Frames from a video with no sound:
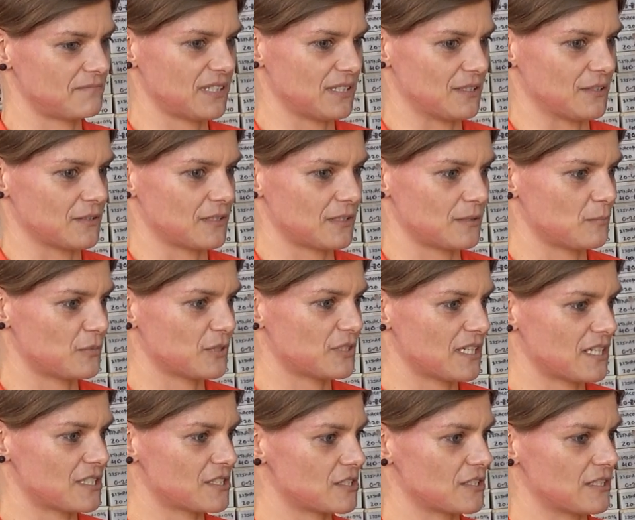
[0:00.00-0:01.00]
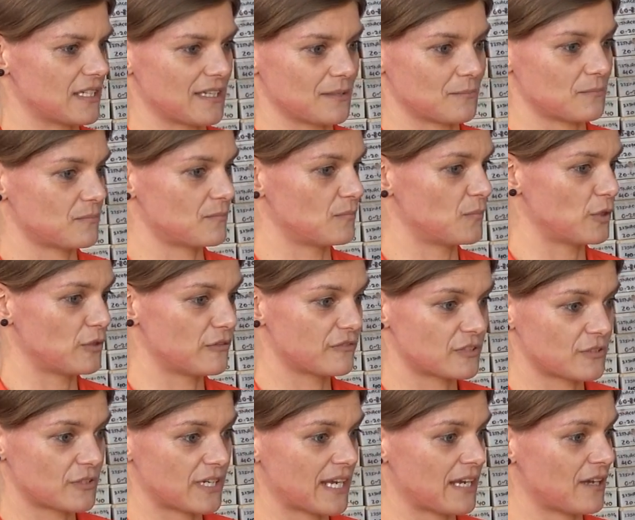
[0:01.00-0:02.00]
You know, you potentially get moved
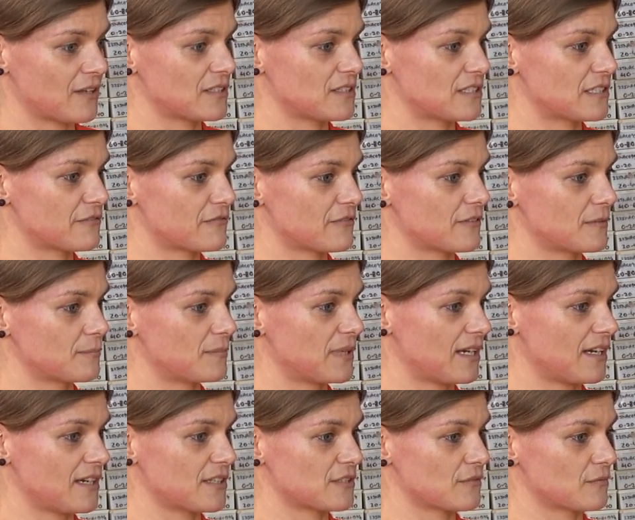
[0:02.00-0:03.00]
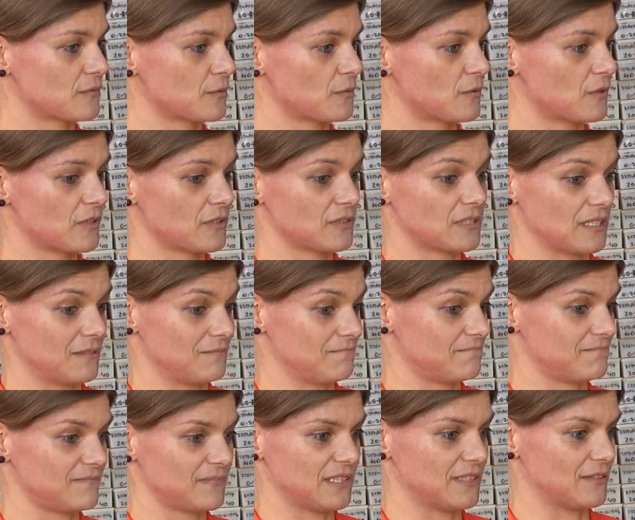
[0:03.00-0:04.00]
around in different parts of the world and,
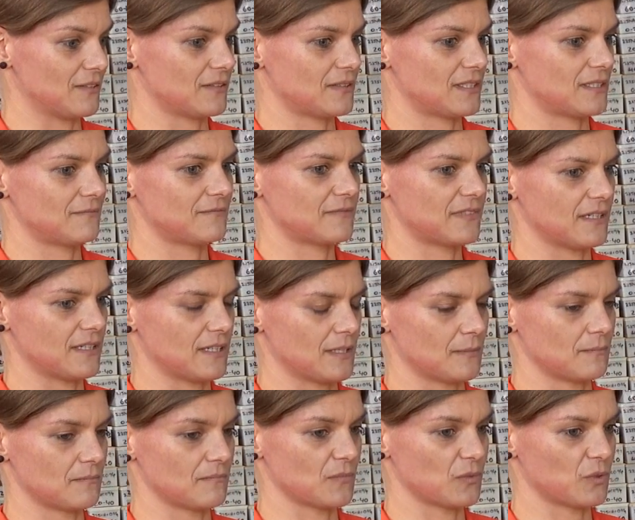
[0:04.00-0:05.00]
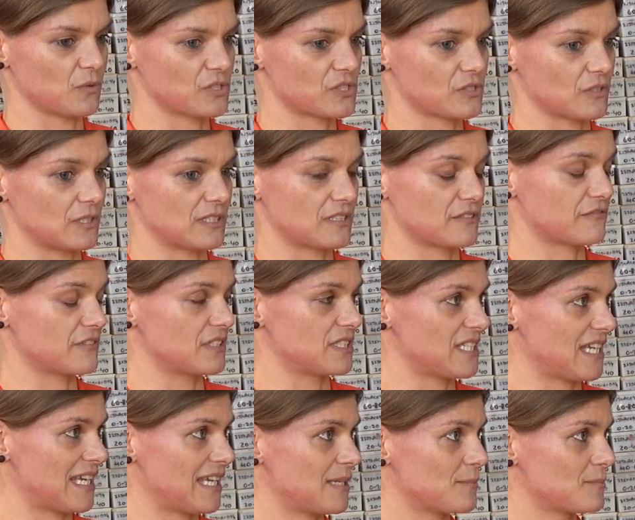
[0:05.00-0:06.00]
you know, also in different
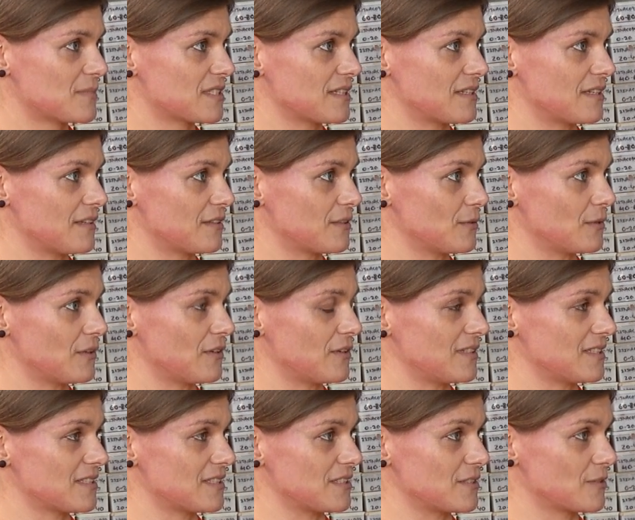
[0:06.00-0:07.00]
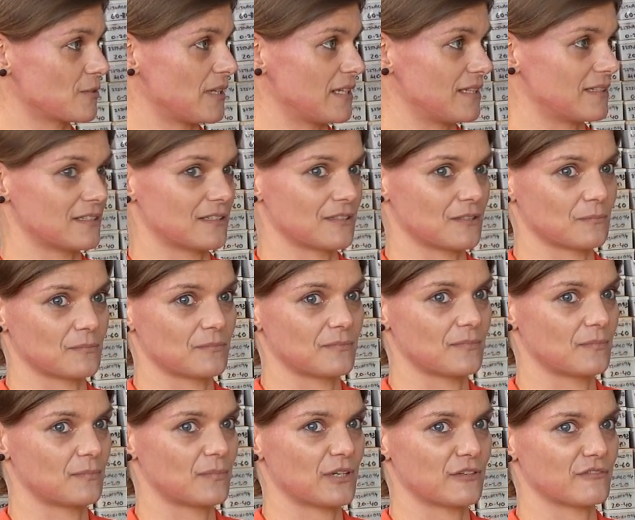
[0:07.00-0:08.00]
teams, and I thought, oh, this is great, you know,
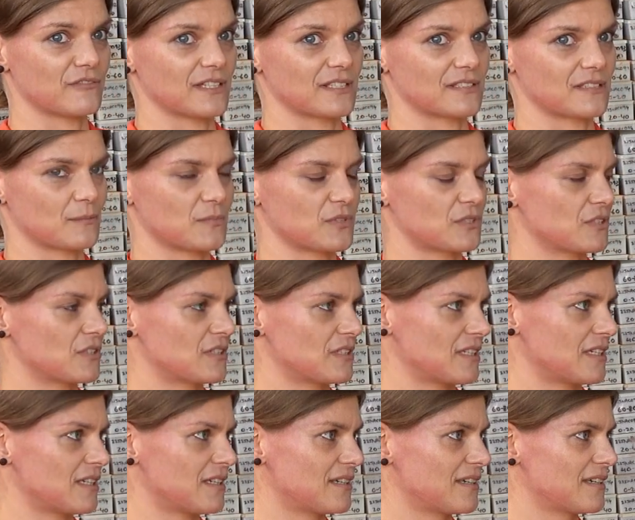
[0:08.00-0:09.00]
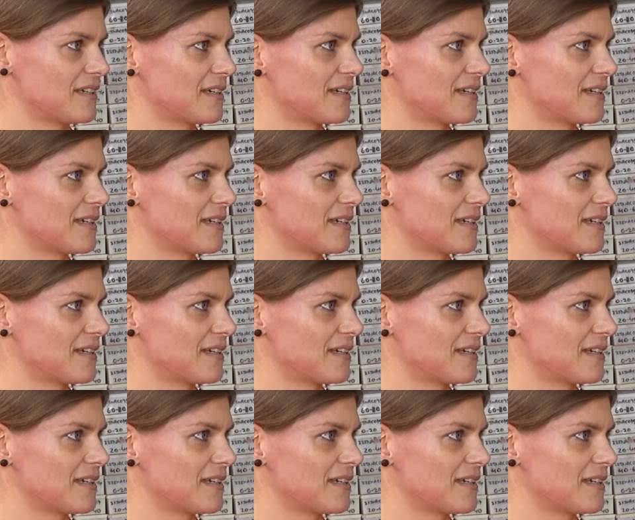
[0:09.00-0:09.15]
perfect opportunity.